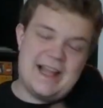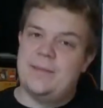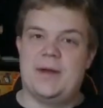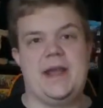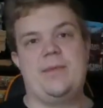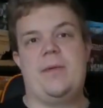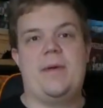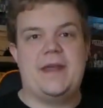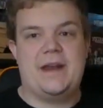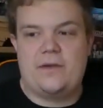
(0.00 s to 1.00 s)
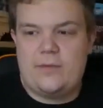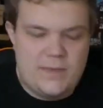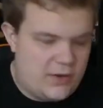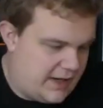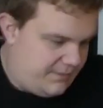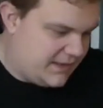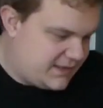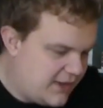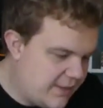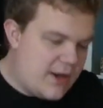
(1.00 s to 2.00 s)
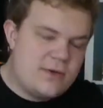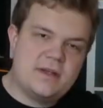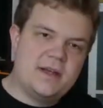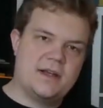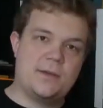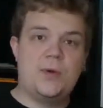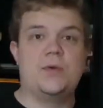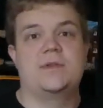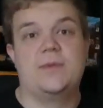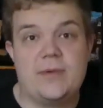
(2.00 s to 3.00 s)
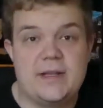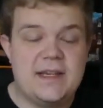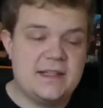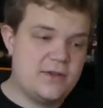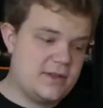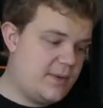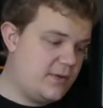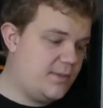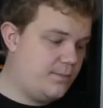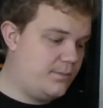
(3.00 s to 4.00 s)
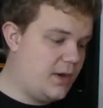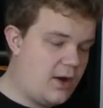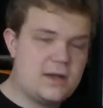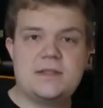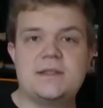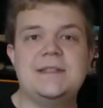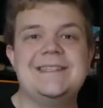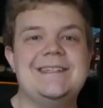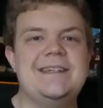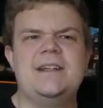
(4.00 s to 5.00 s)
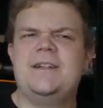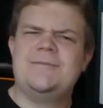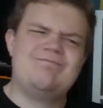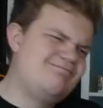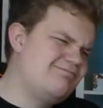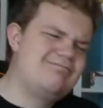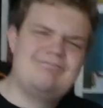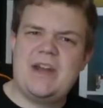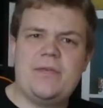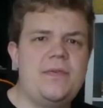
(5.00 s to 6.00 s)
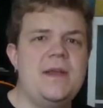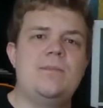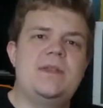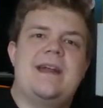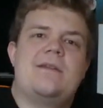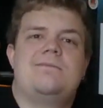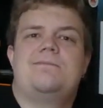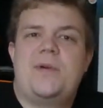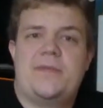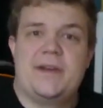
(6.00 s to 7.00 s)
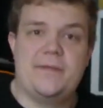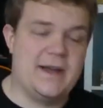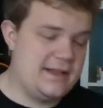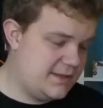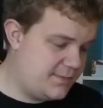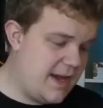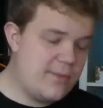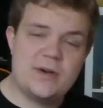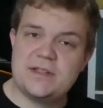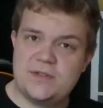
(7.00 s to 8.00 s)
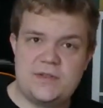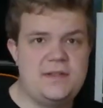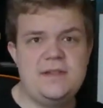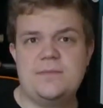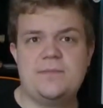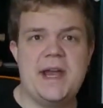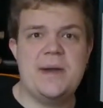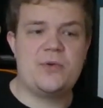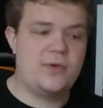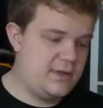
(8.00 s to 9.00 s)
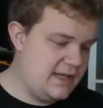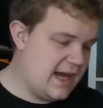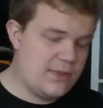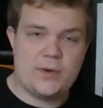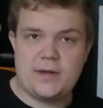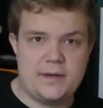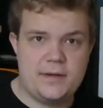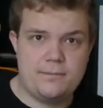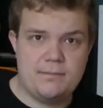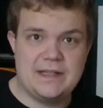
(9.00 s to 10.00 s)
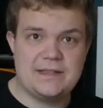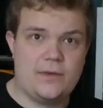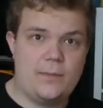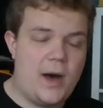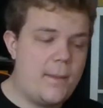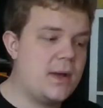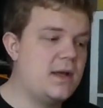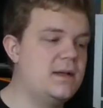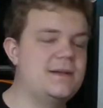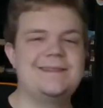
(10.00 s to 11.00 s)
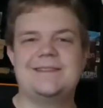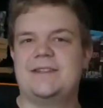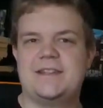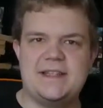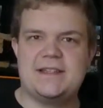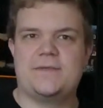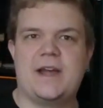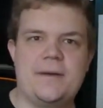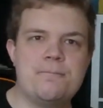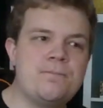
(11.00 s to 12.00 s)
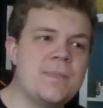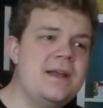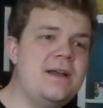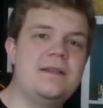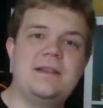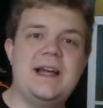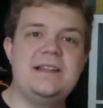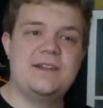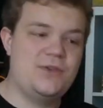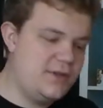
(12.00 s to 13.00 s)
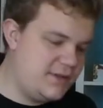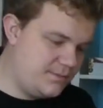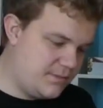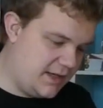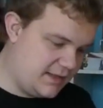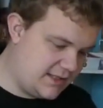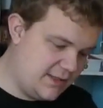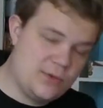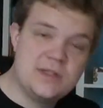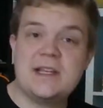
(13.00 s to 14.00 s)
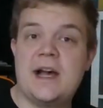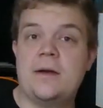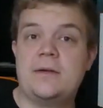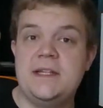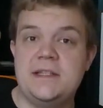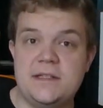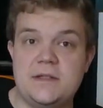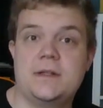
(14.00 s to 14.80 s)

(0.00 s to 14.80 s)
I'm not happy about that at all. Alright, let's talk about components quickly. I talked about the blocks. They're thin, but they're perfectly fine. It's paper, it's decent paper, the artwork makes it all pop, so it's fine. The dice are good, symbols are easy to